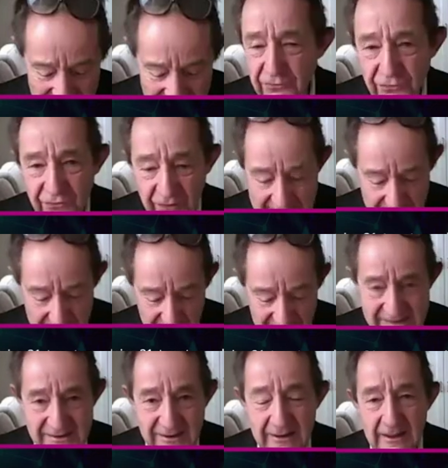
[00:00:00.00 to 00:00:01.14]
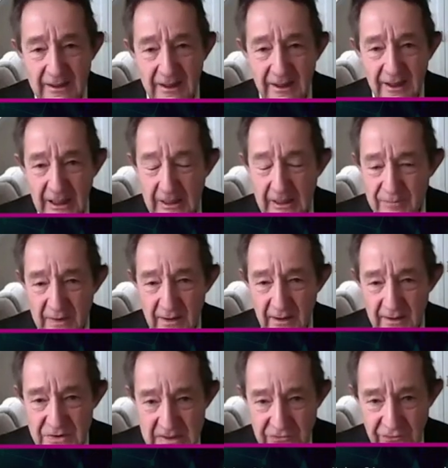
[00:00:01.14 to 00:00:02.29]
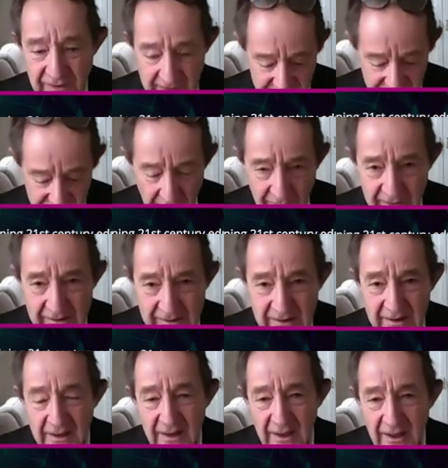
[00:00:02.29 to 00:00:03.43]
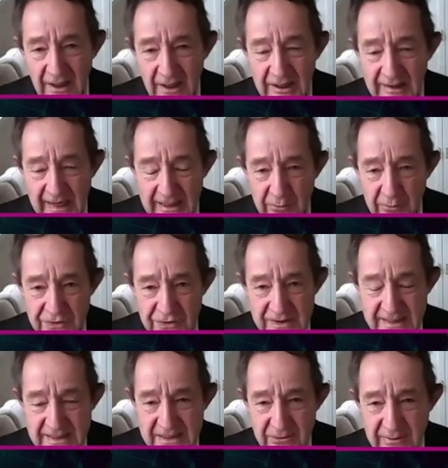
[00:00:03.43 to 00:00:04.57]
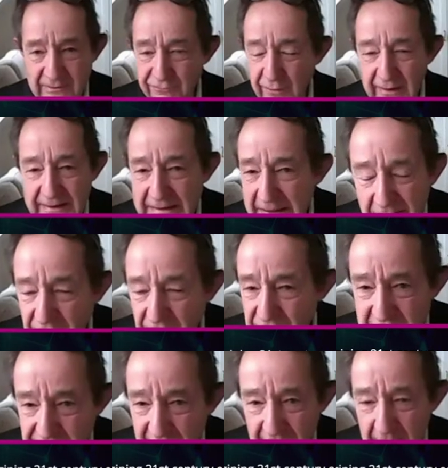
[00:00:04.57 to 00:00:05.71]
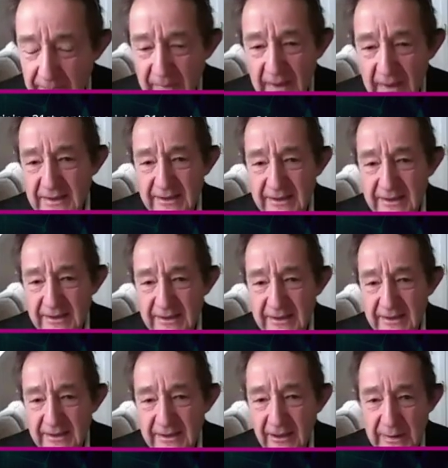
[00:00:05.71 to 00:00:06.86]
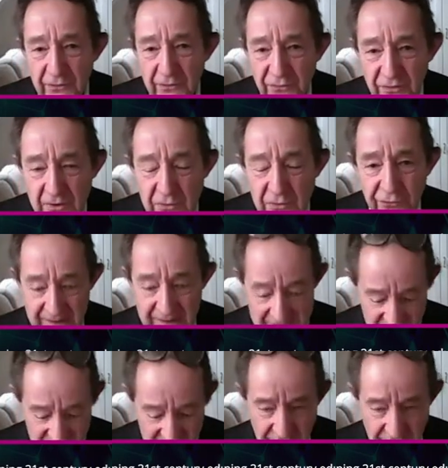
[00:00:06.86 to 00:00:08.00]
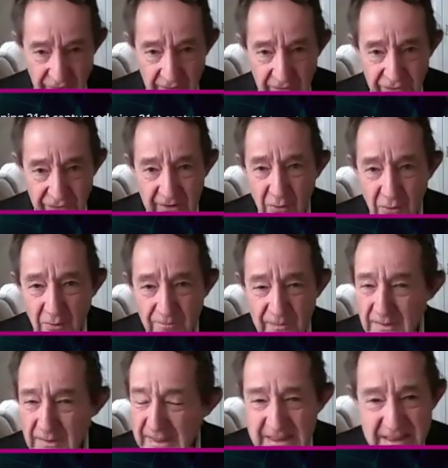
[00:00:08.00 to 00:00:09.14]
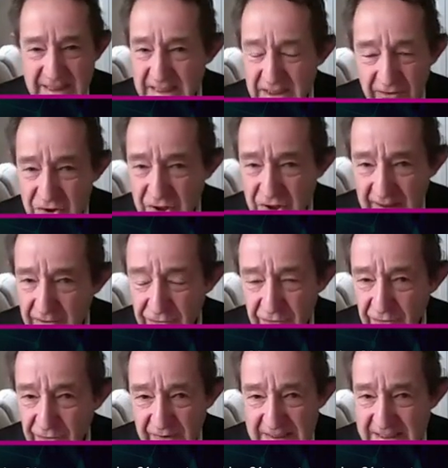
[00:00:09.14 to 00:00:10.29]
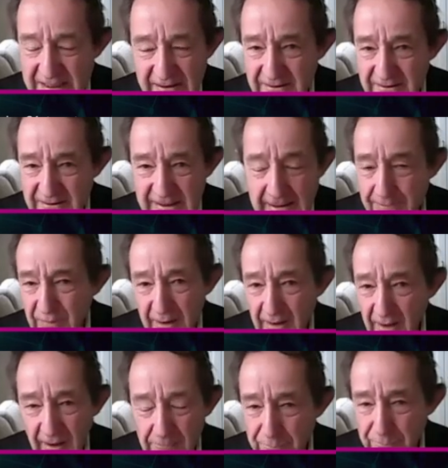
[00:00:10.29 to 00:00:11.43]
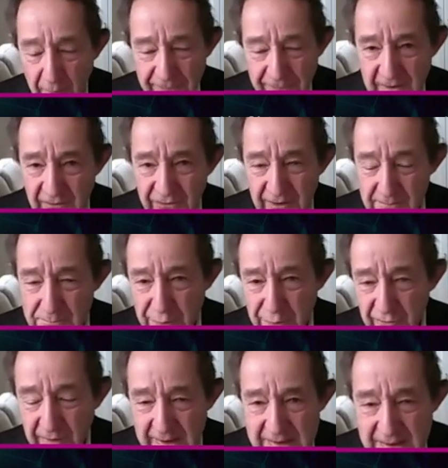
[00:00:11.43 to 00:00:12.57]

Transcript: intelligence shamelessly, and teaching of foreign languages. It's doing very little to develop young people's social intelligence. These are intelligences that the boffins at